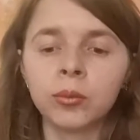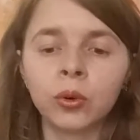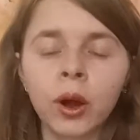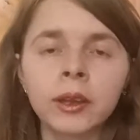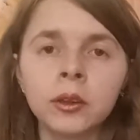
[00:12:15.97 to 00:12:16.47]

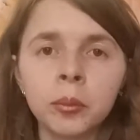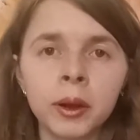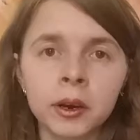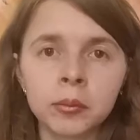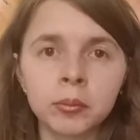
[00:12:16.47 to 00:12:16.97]
Write the
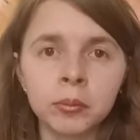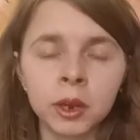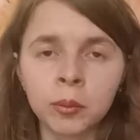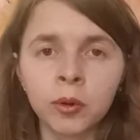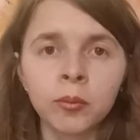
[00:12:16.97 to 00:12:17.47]
bare
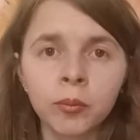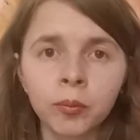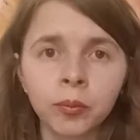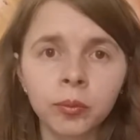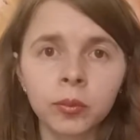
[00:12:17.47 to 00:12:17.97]
minimum,
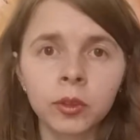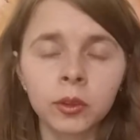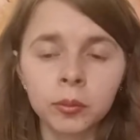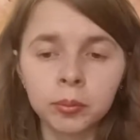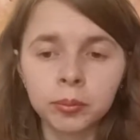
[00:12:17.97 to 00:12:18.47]

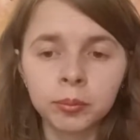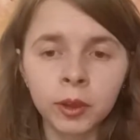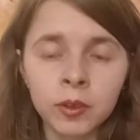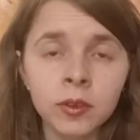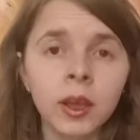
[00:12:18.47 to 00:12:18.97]

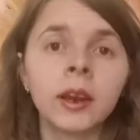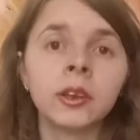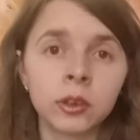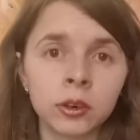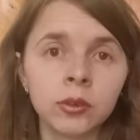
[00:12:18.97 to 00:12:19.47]
the
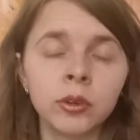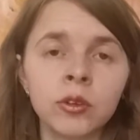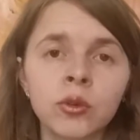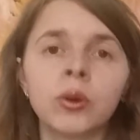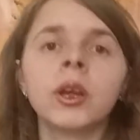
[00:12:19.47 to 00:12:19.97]
skeleton of the
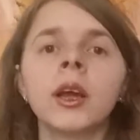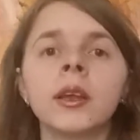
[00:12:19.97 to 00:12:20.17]
story,